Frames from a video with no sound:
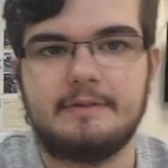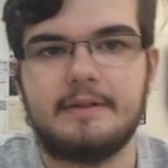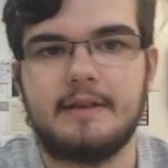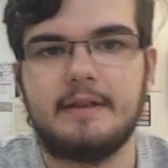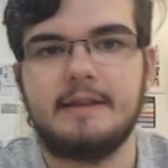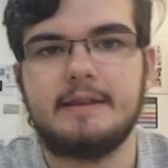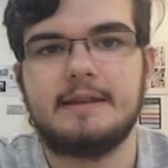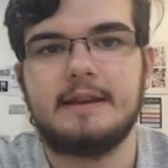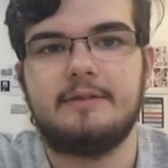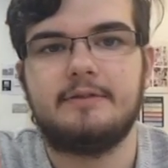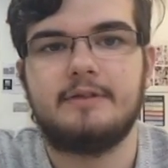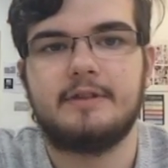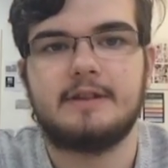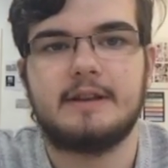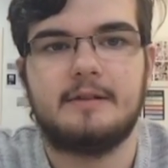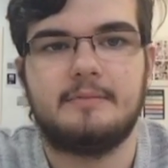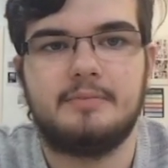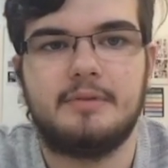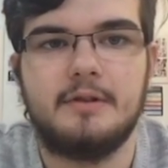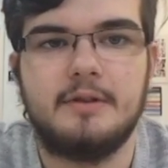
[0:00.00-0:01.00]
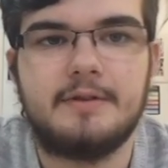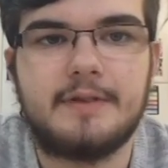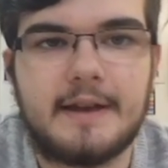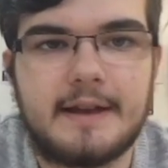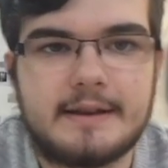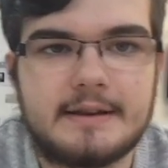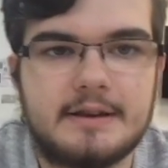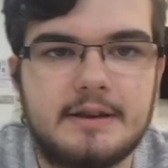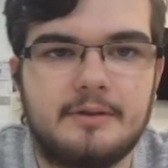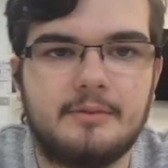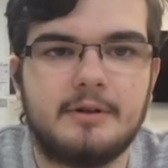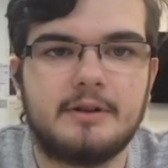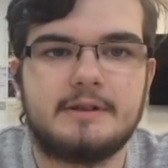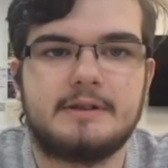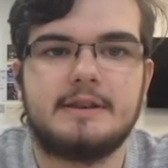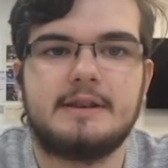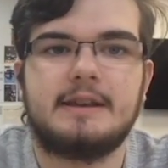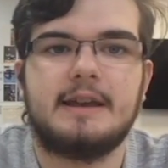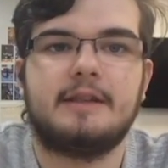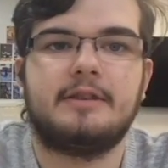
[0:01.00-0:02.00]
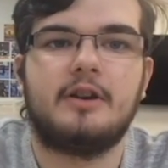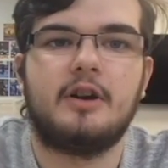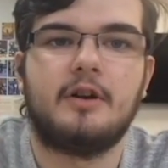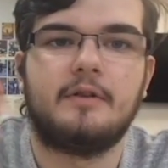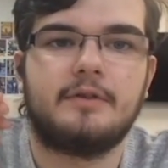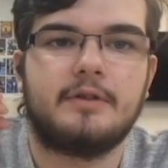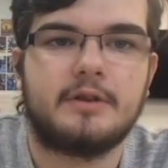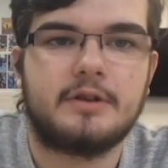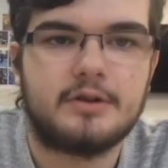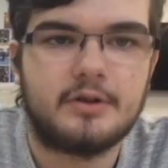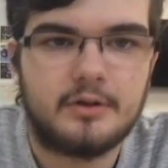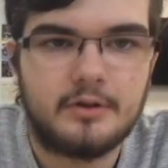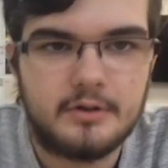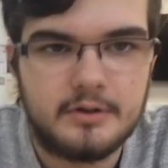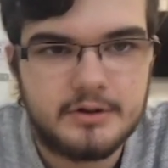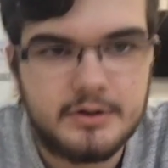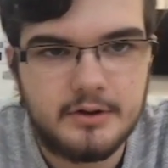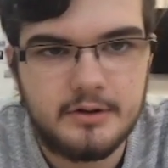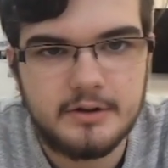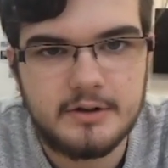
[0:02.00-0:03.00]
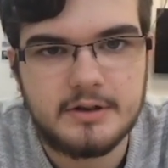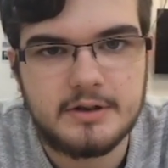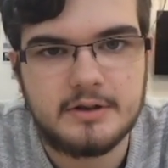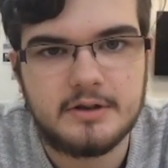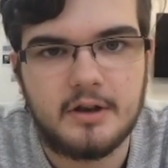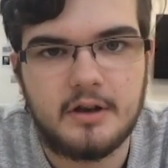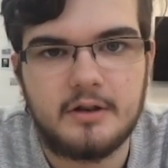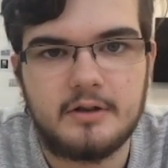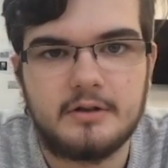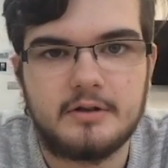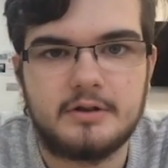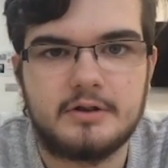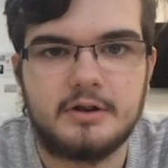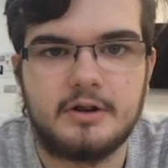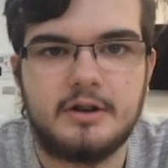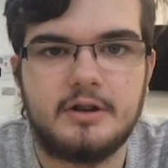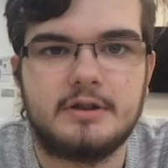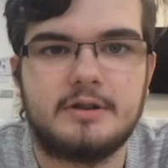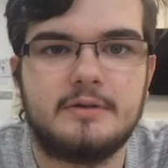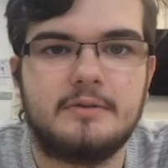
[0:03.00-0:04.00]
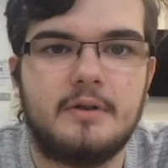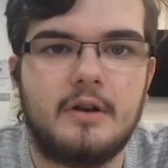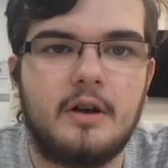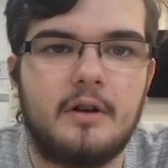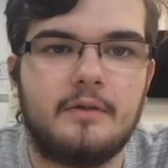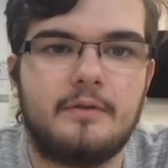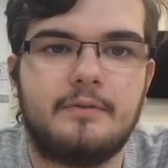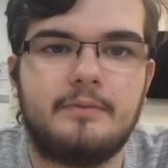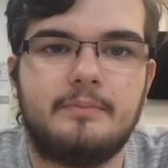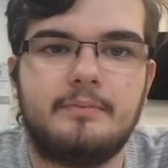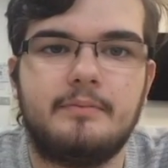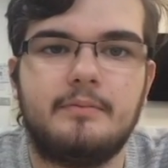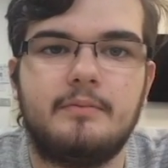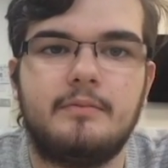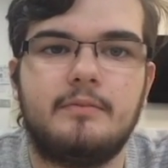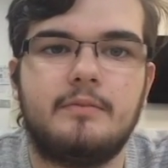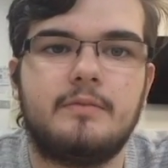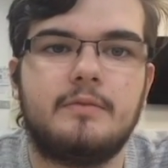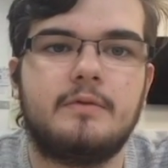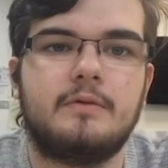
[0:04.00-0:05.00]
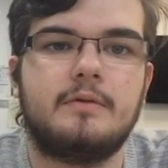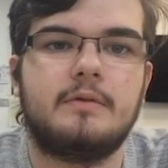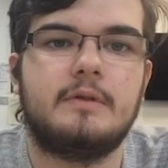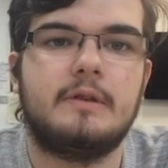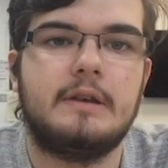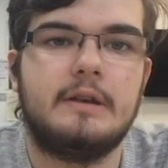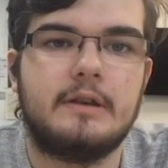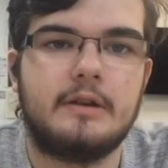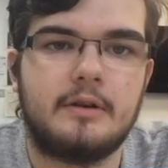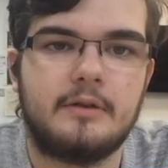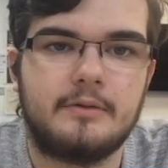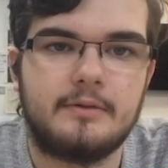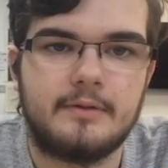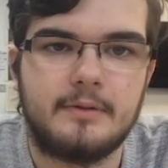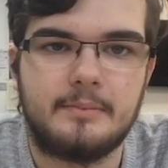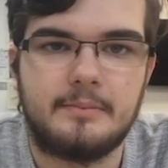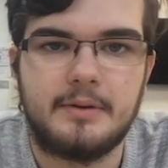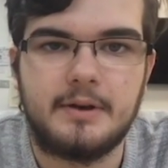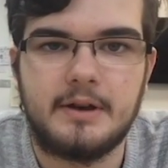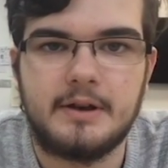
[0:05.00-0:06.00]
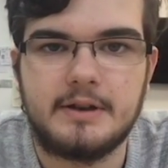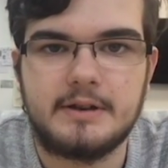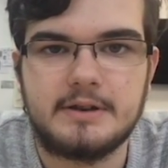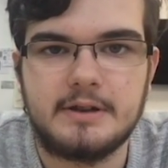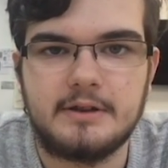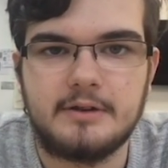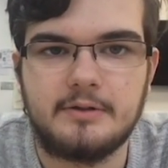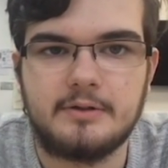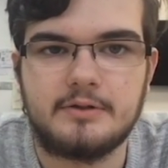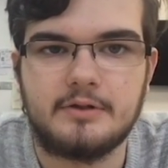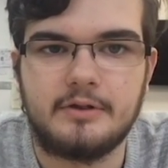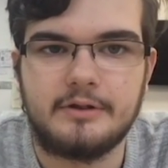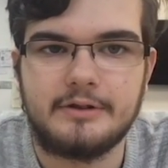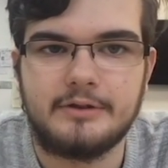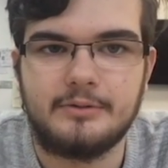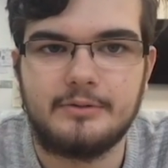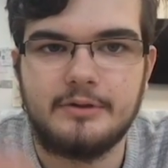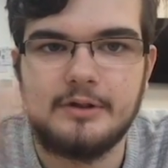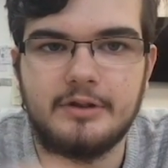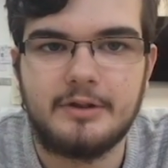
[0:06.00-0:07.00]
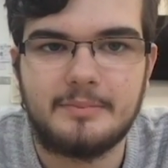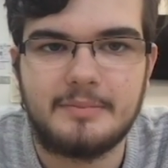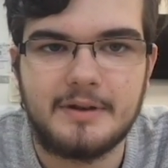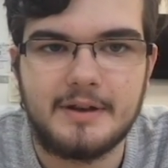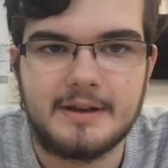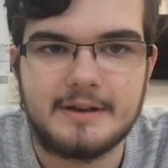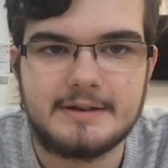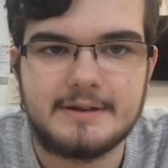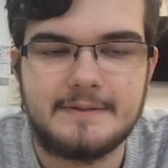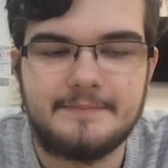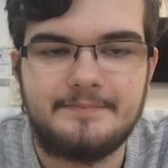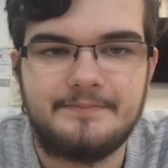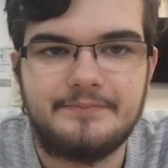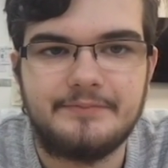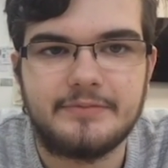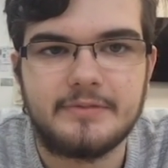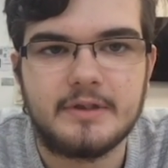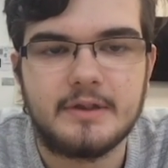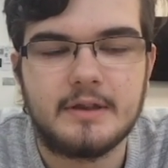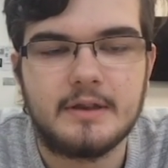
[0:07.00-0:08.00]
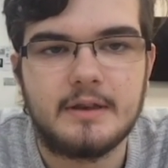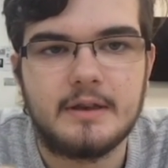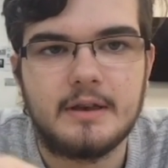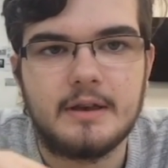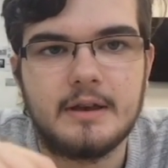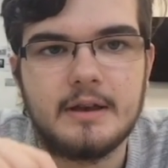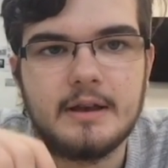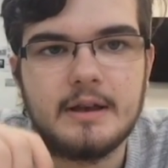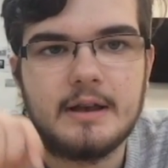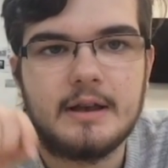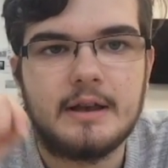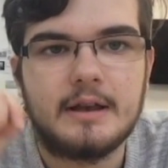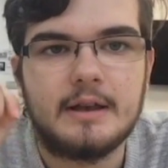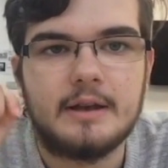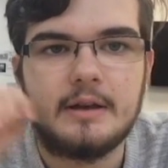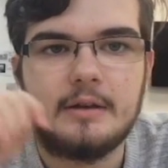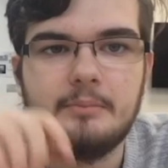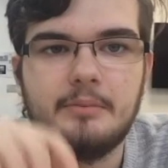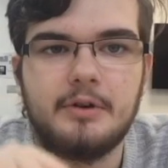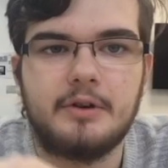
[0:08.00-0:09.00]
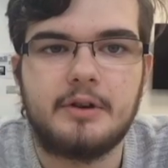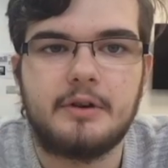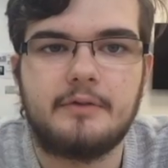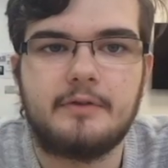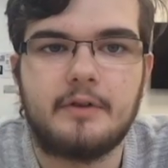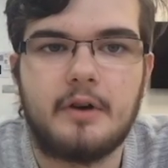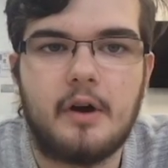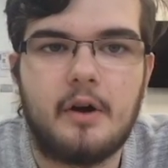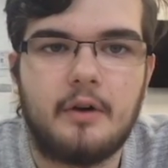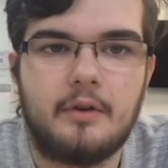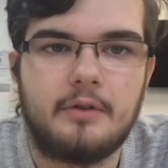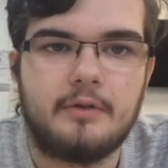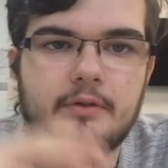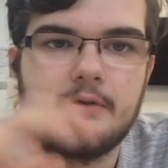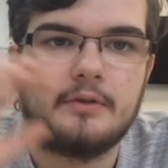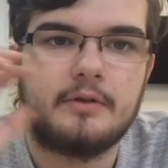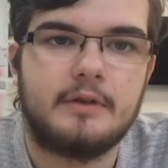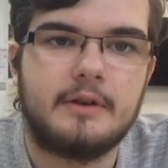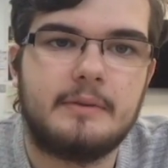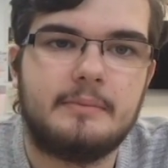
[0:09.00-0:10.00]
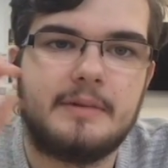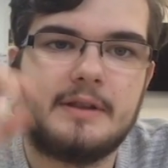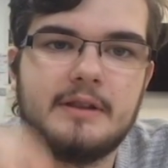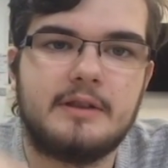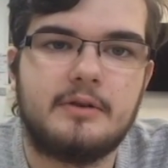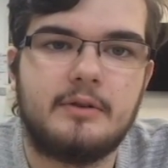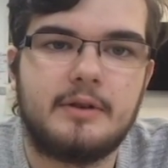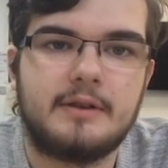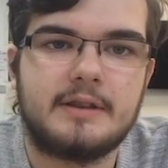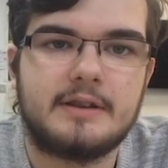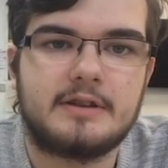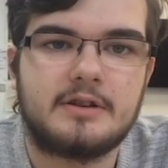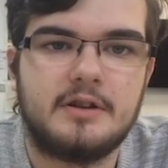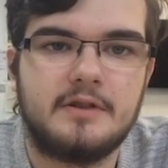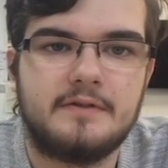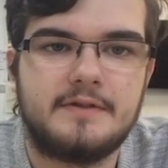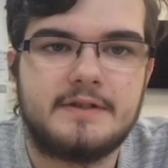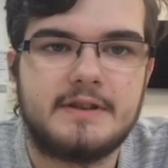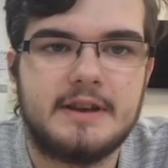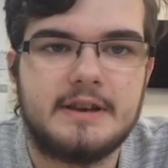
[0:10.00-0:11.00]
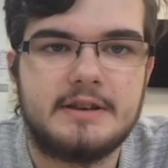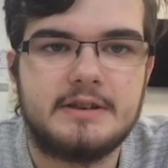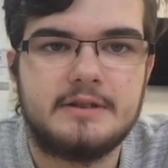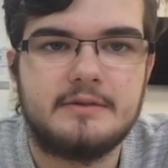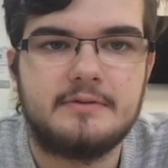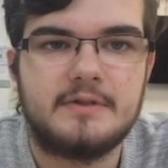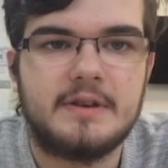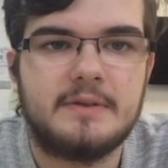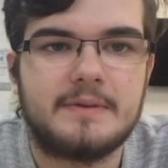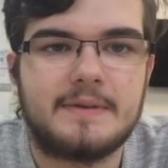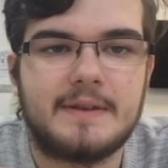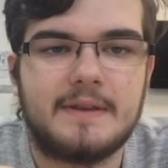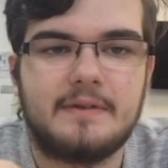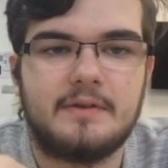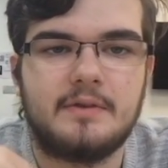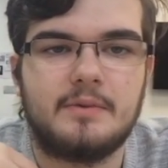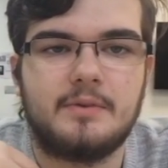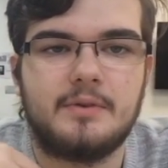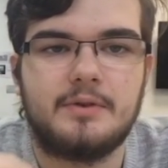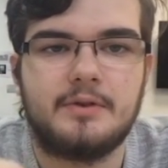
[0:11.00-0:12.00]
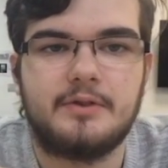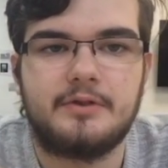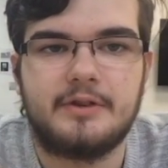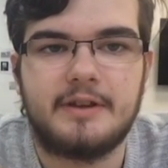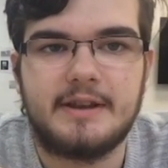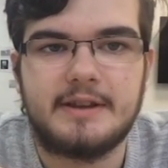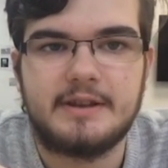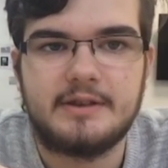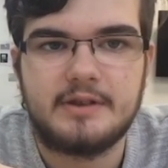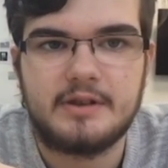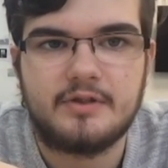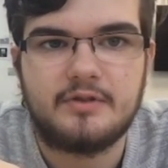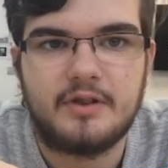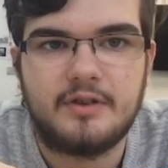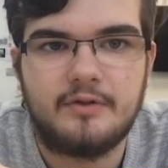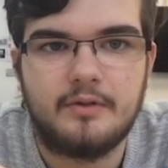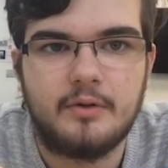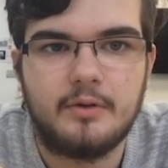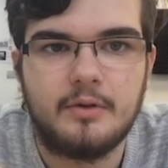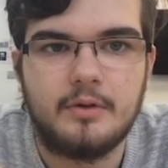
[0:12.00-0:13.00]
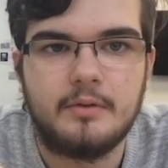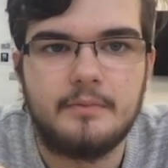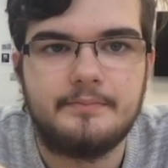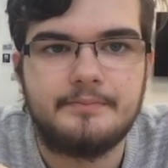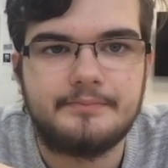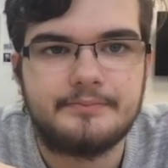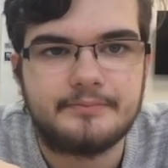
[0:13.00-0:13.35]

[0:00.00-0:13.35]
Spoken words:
Now let's say, for example, that you want to get over the shoulder shot of, the person who's talking to another person. But you've only been doing this conversation within the 180-degree rule.